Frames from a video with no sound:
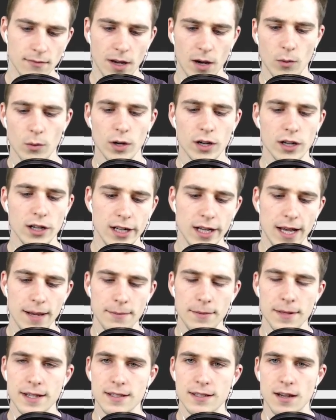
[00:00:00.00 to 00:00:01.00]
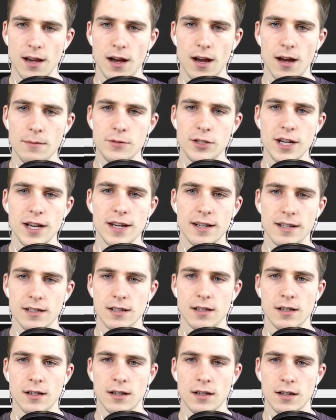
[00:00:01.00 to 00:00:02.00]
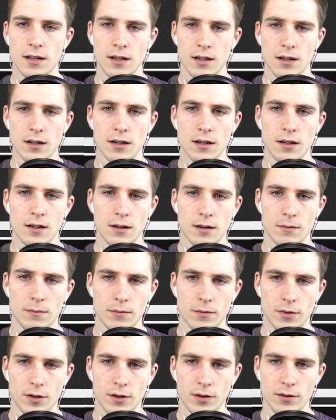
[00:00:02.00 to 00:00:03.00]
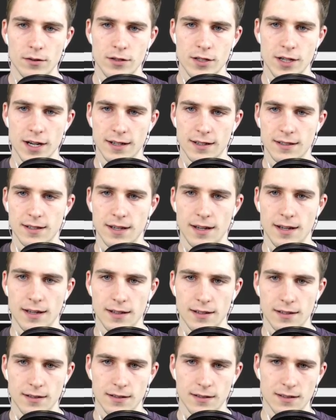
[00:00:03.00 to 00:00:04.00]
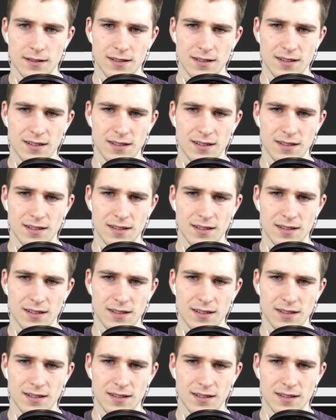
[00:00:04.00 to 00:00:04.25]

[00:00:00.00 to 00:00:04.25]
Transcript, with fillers: and we're going to name this Object Projectile